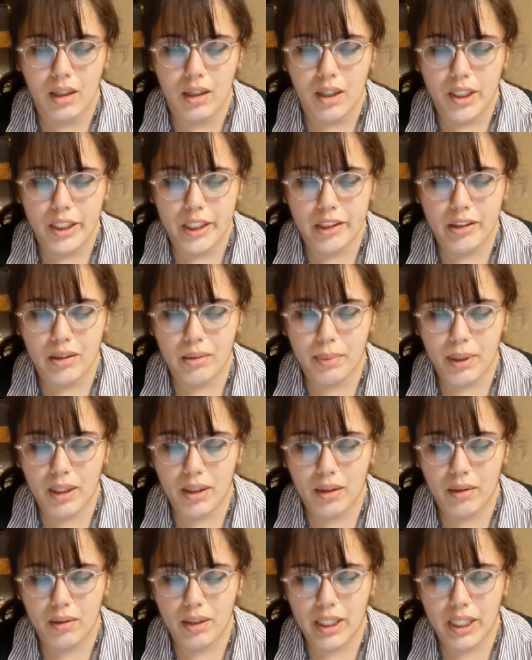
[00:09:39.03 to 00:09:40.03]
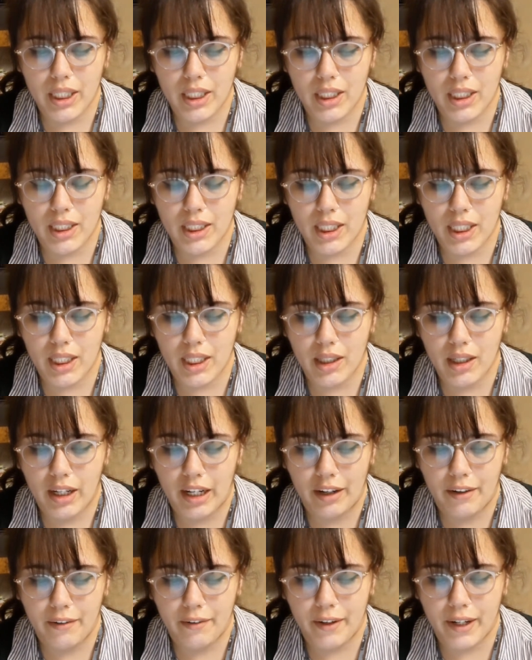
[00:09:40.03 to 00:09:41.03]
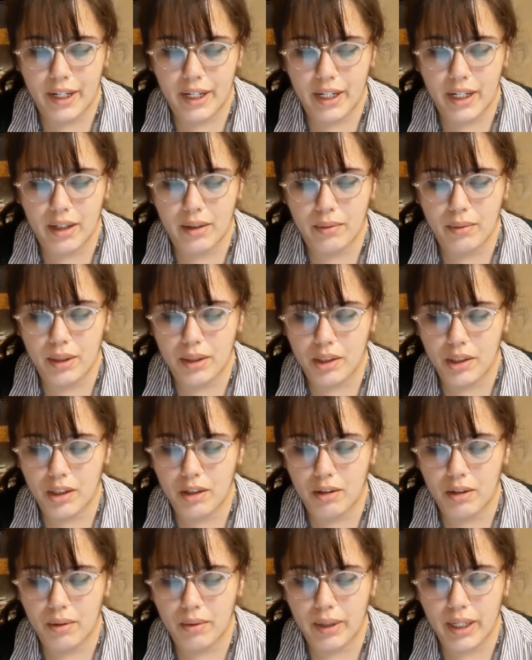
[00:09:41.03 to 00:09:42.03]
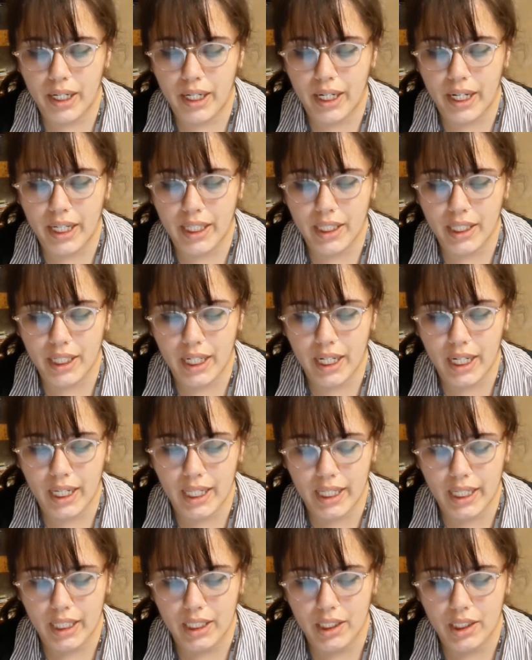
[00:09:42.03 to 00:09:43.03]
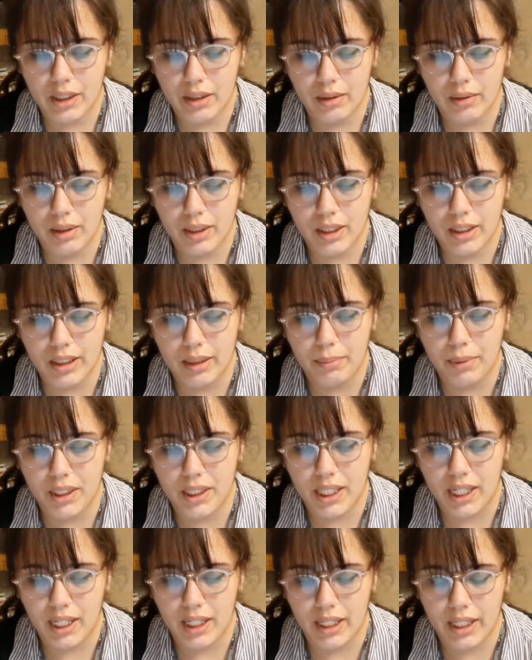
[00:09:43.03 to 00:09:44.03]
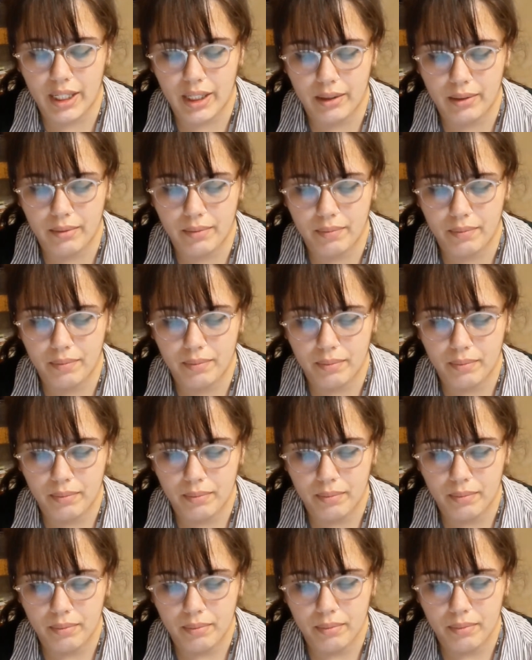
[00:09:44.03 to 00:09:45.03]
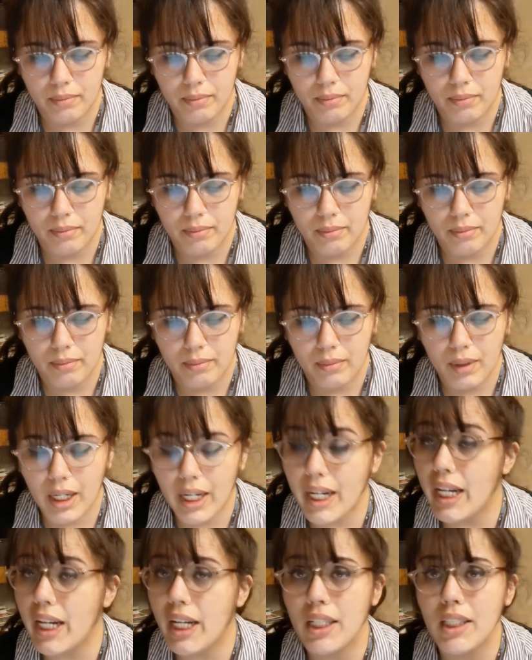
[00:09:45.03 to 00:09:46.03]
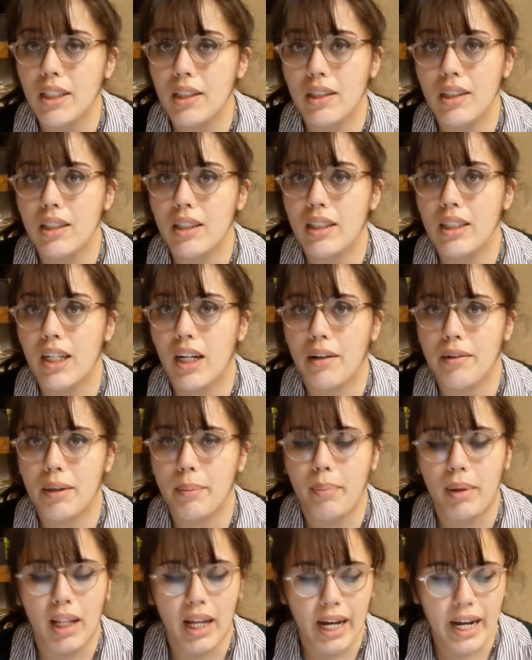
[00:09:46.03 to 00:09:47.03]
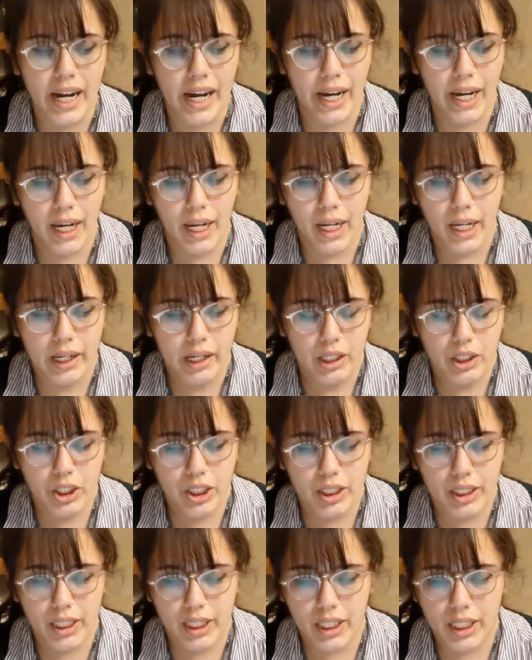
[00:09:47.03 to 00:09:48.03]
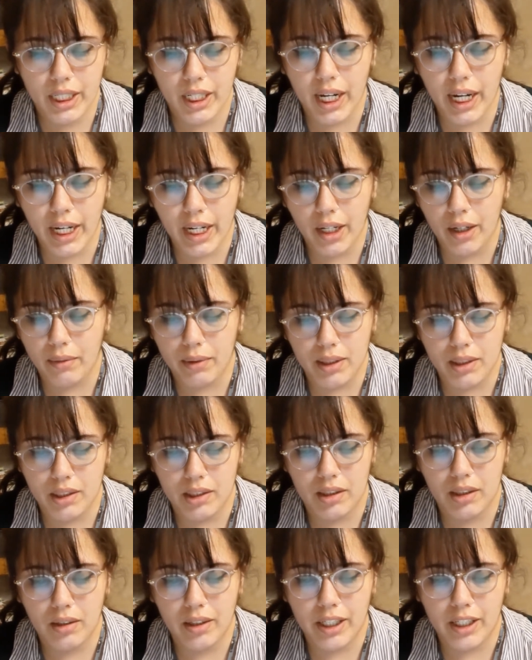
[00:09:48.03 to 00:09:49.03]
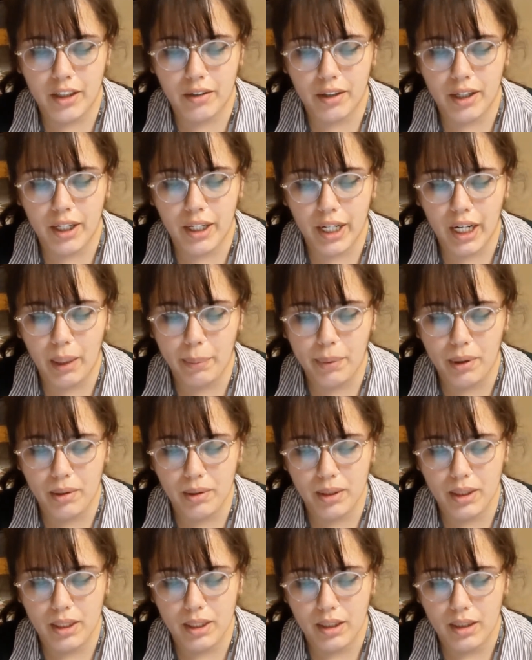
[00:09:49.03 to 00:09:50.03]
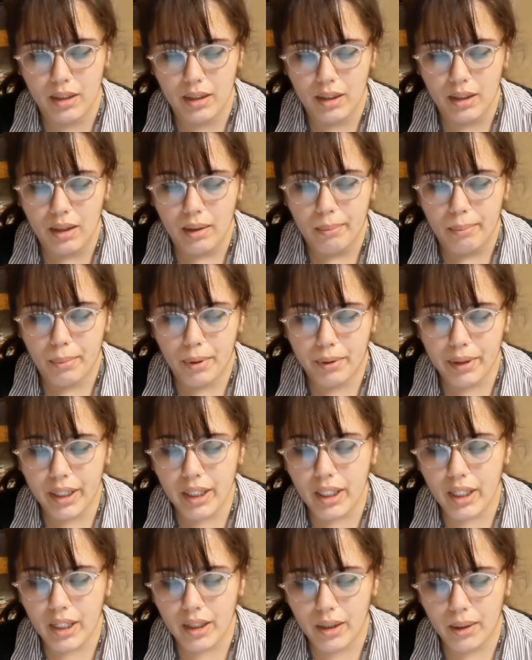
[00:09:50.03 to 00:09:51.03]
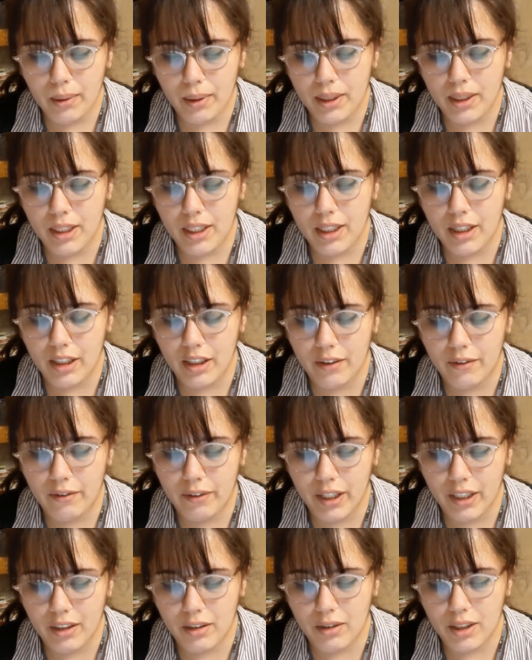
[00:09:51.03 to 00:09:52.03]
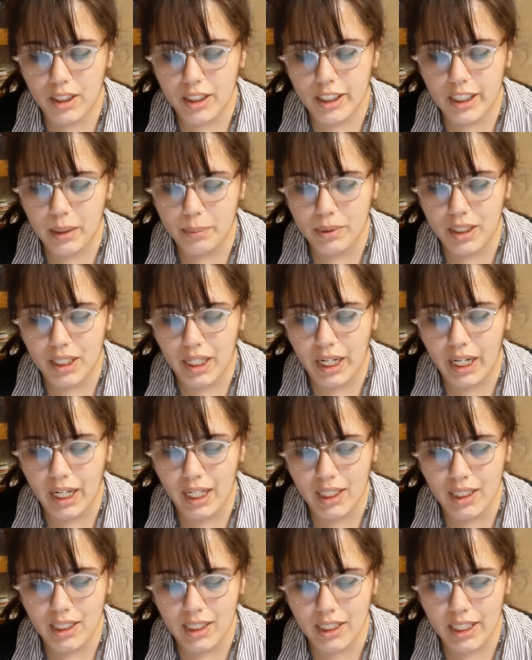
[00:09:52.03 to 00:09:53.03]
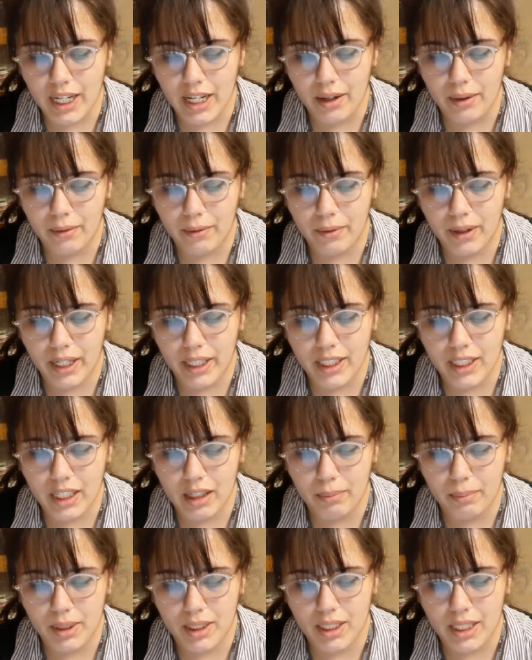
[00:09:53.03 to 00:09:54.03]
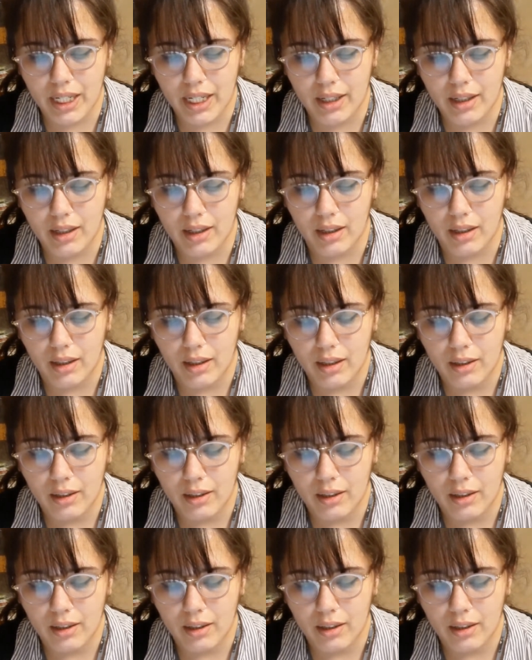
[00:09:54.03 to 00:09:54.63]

"She will be lonelier still, I fear, when you go away again to college," said Miss Allen. Anne did not reply. She said good night and went slowly to Green Gables. Marilla, who was sitting on the front doorsteps, and Anne sat right down beside her.